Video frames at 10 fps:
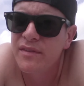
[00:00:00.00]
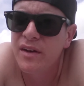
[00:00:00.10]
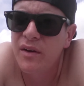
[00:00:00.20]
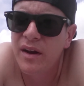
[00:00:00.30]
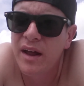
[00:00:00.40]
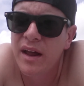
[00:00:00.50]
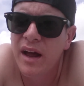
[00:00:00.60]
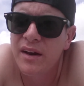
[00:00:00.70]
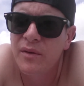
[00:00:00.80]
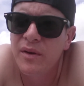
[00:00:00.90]
and
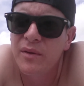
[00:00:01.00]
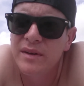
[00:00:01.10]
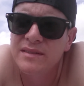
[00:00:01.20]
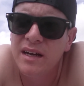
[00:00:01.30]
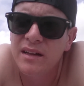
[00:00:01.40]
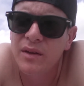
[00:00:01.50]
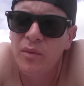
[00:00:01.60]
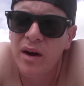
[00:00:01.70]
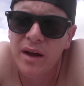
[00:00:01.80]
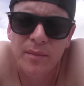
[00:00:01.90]
I don't know exactly
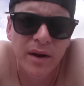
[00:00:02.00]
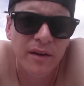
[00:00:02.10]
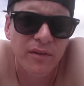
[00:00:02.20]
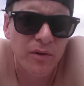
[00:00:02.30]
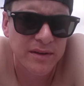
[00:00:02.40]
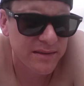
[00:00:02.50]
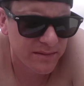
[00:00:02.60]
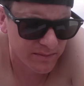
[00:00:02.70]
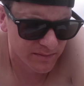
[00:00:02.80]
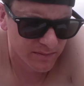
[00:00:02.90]
why, but I've
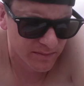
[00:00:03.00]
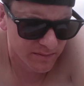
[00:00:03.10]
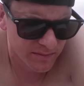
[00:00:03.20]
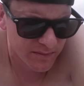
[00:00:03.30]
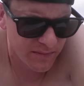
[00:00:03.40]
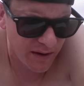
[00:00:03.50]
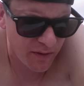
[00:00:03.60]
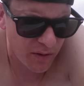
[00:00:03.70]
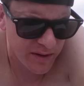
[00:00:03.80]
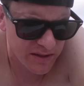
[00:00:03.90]

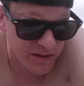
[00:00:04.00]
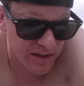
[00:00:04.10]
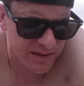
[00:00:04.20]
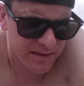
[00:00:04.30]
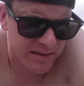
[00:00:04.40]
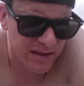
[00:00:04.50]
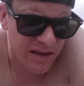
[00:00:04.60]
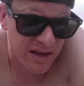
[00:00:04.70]
always just